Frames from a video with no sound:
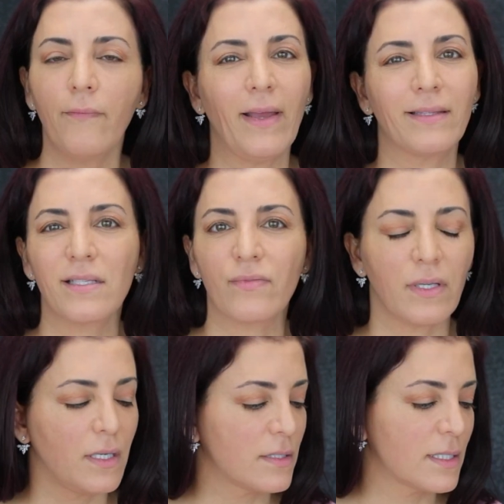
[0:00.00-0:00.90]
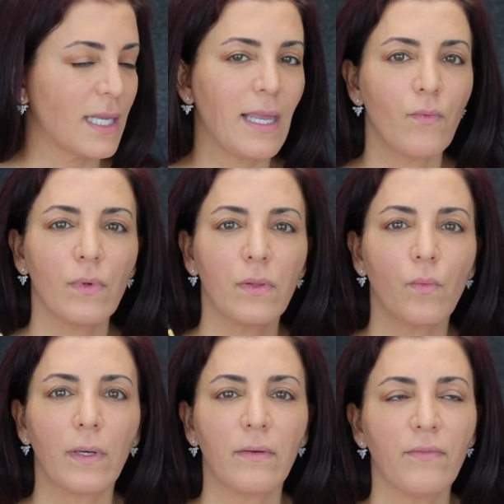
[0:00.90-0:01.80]
I've had this for years. It came
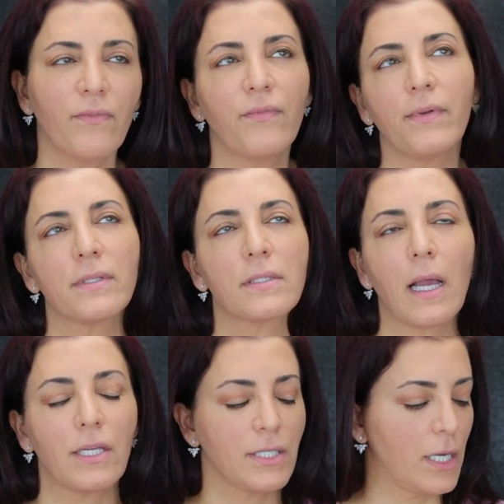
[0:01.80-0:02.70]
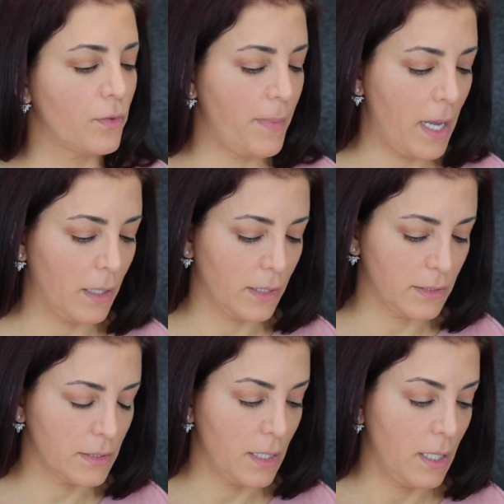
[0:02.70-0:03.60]
with one of his eyeshadow
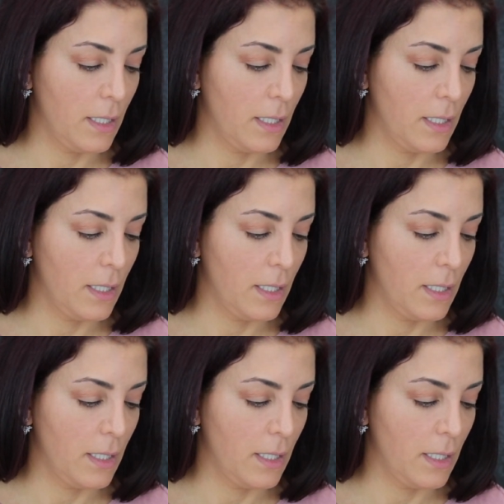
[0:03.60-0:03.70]
palettes.